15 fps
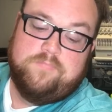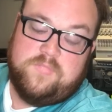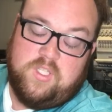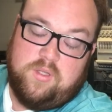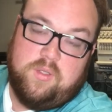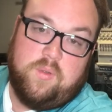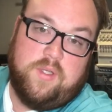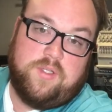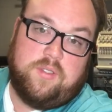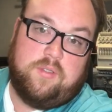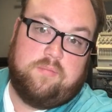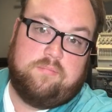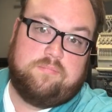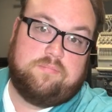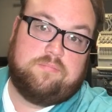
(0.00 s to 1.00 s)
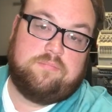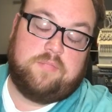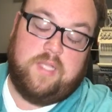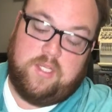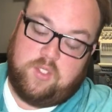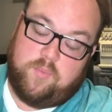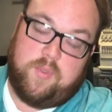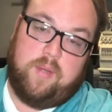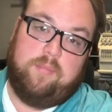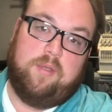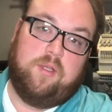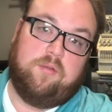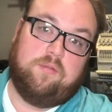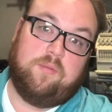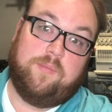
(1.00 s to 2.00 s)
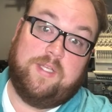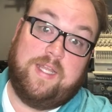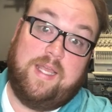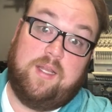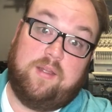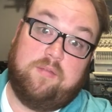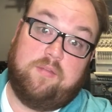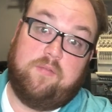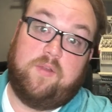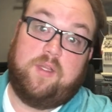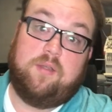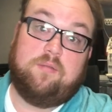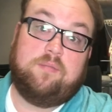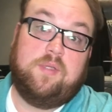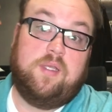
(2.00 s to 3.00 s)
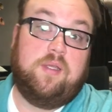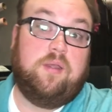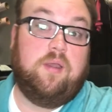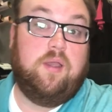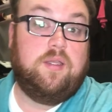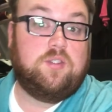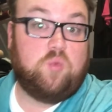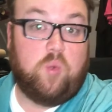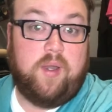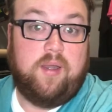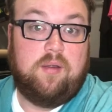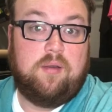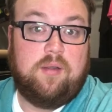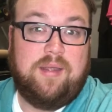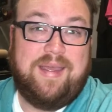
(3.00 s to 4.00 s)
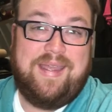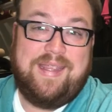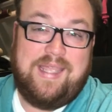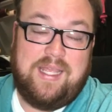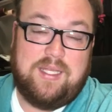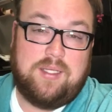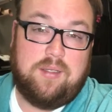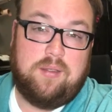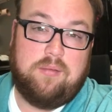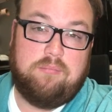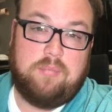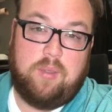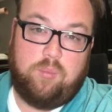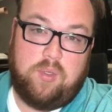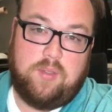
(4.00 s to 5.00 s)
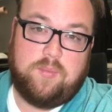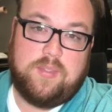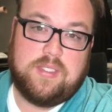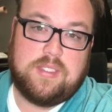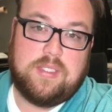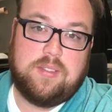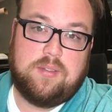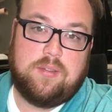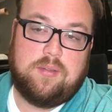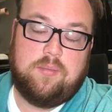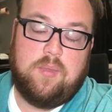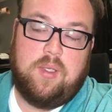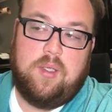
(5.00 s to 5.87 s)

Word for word: So the question, as you probably know from the title of the video, is where I get my print business.